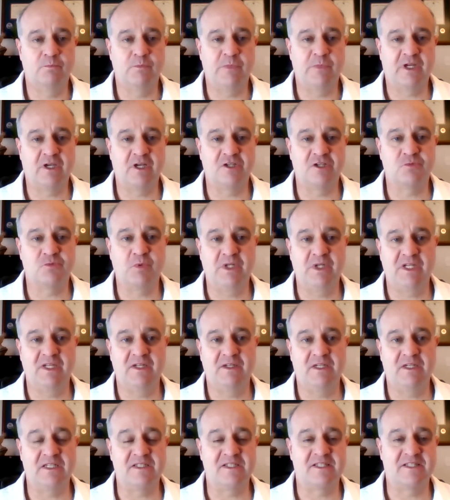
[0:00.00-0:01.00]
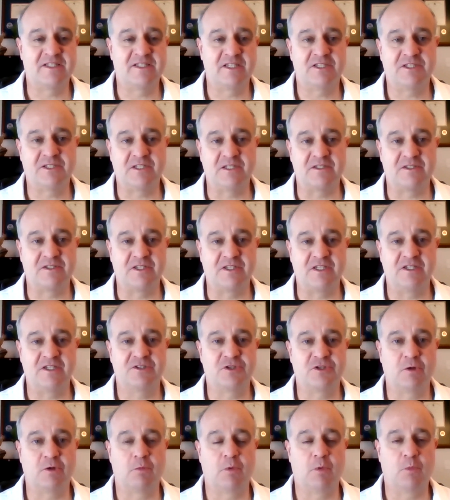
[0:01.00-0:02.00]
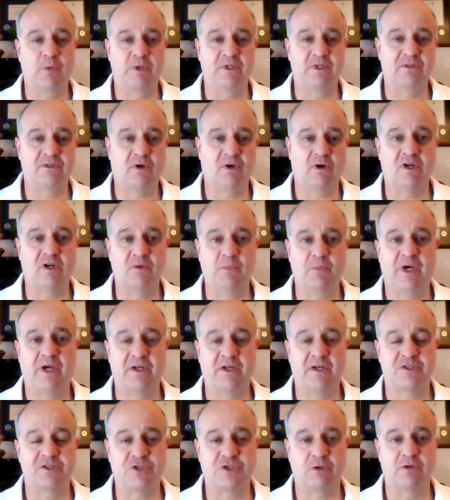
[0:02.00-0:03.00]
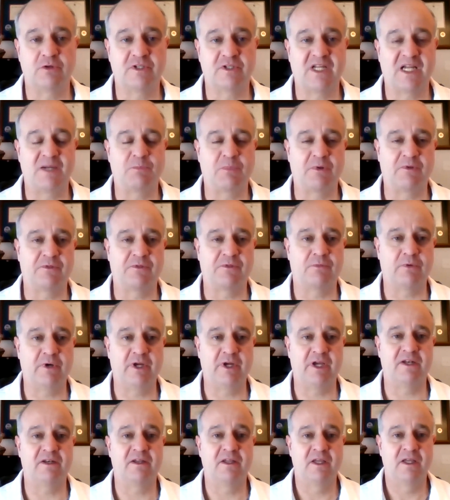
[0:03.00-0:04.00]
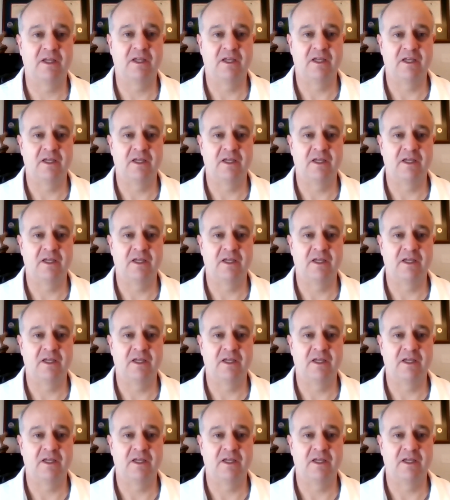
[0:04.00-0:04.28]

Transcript: because we need consistency. So when we talk about a certain type of threat,